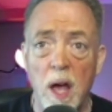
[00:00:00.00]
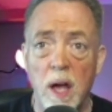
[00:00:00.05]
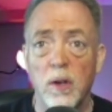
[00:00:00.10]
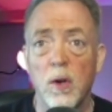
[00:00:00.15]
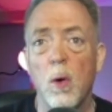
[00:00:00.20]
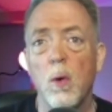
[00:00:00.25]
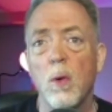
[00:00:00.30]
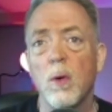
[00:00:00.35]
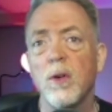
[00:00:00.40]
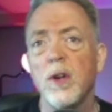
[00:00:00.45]

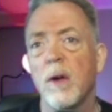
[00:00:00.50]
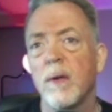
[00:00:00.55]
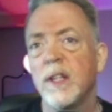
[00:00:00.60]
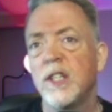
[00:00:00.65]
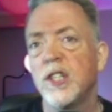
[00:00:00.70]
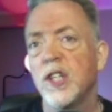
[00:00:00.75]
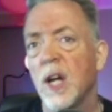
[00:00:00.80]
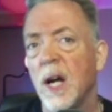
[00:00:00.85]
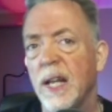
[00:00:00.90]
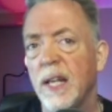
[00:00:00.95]
and ordinary
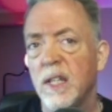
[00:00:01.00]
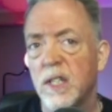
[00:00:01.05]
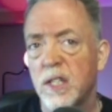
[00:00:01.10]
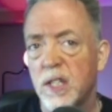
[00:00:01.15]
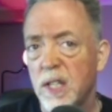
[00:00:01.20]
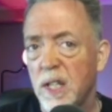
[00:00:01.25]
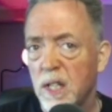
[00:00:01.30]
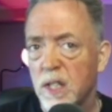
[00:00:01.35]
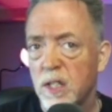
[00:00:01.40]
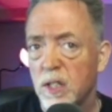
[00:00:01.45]
Chinese
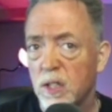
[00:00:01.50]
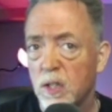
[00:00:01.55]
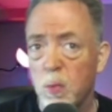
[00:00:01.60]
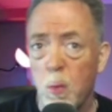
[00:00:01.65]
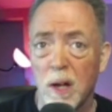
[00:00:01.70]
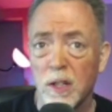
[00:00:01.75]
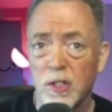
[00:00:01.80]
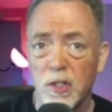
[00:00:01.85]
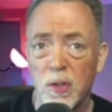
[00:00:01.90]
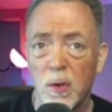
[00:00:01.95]
citizens
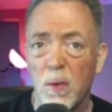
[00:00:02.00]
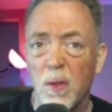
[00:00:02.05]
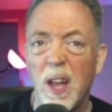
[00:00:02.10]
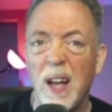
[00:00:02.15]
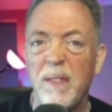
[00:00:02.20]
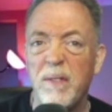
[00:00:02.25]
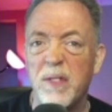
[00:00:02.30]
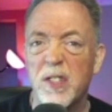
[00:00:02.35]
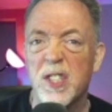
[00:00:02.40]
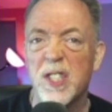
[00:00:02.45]
watch their
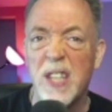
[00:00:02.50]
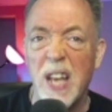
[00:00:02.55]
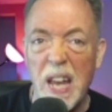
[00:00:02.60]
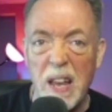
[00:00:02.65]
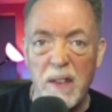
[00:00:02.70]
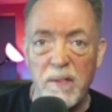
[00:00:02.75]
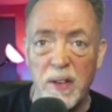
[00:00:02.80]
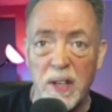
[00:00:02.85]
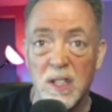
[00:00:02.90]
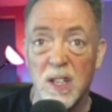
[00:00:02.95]
life
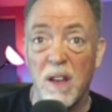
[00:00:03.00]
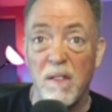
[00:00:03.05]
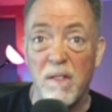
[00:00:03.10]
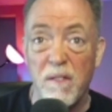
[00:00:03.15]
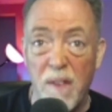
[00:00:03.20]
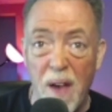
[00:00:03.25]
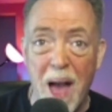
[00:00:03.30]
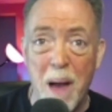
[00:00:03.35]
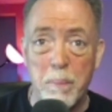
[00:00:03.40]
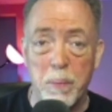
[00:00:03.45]
savings
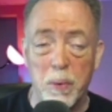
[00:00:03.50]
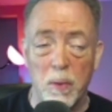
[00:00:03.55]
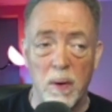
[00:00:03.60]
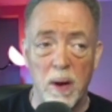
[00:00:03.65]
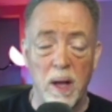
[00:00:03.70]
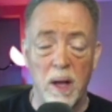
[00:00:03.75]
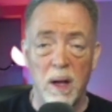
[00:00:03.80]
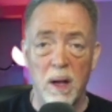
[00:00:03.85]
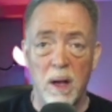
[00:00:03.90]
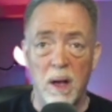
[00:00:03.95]

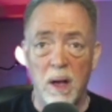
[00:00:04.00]
evaporate.